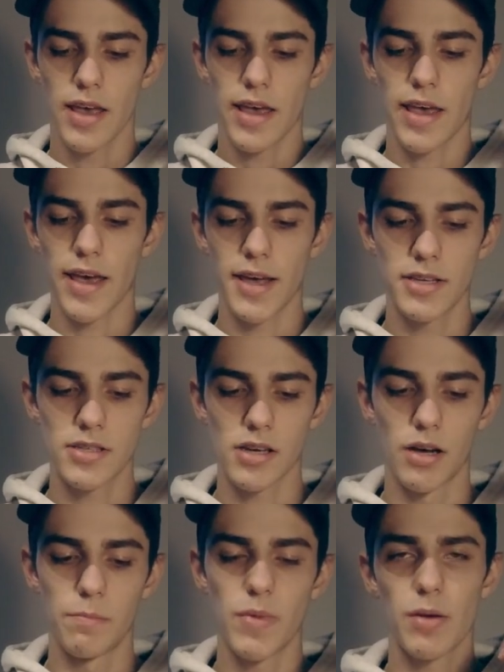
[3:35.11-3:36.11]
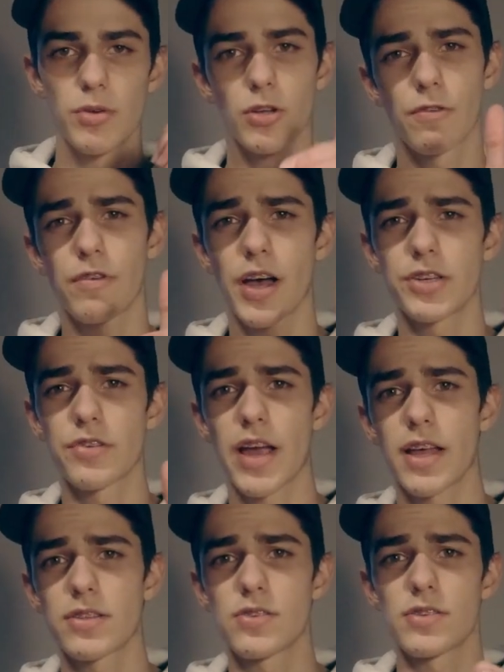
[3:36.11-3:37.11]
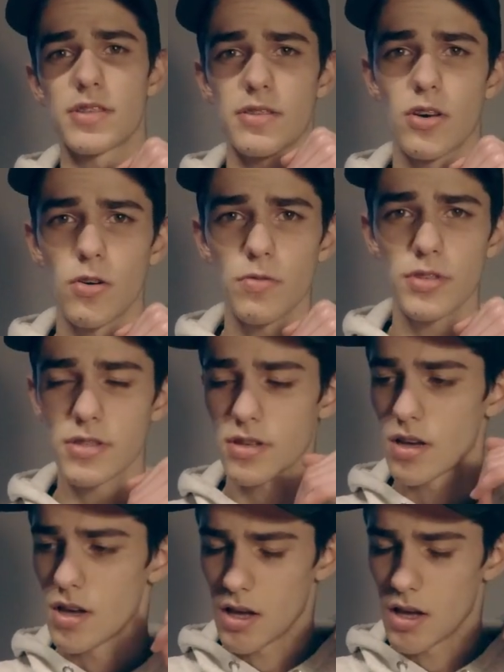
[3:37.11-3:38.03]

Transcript: and maybe you'll find your answers in those.